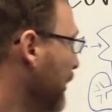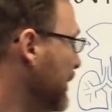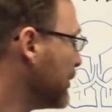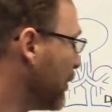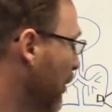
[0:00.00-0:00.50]
of
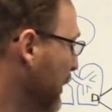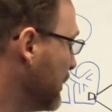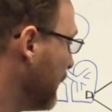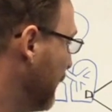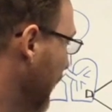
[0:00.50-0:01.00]
these are going
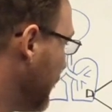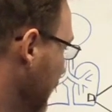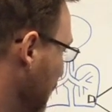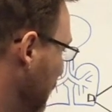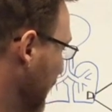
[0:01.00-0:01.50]
to affect
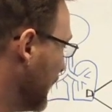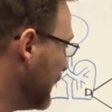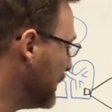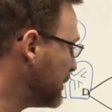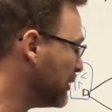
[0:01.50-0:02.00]
the
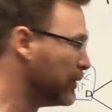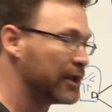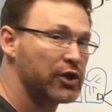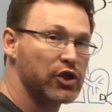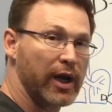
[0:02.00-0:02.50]
ability to
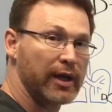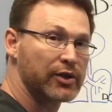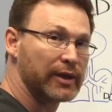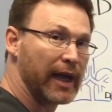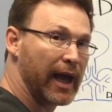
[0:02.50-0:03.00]

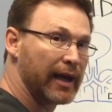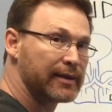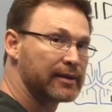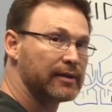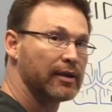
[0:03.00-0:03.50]
exchange
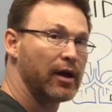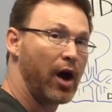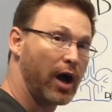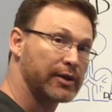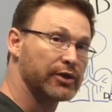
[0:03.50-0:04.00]
gas,
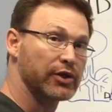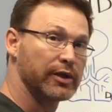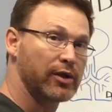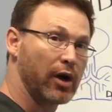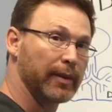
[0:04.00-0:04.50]
oxygen
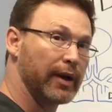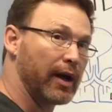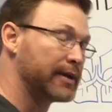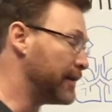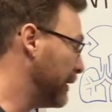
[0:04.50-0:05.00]
to carbon
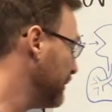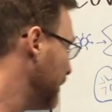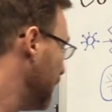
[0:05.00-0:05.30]
dioxide.